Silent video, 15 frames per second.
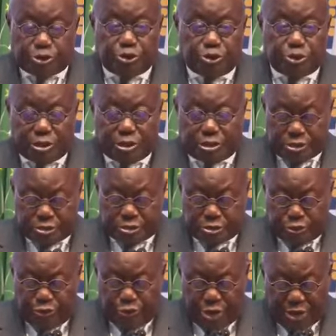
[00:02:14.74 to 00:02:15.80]
to
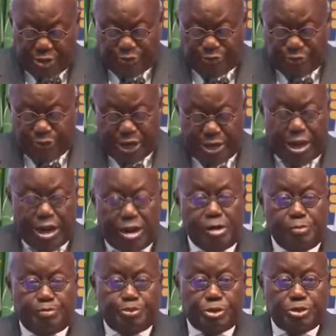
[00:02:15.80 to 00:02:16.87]
redefine our
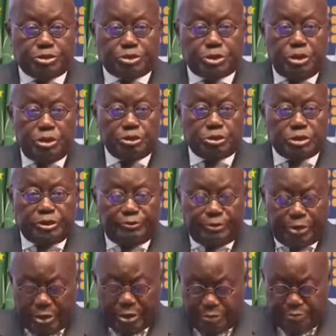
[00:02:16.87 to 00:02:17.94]
approach to
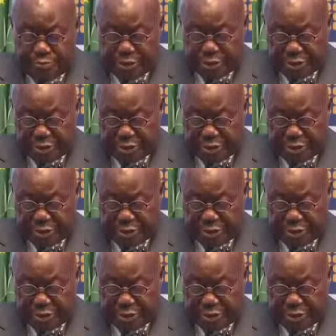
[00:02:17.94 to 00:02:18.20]
development,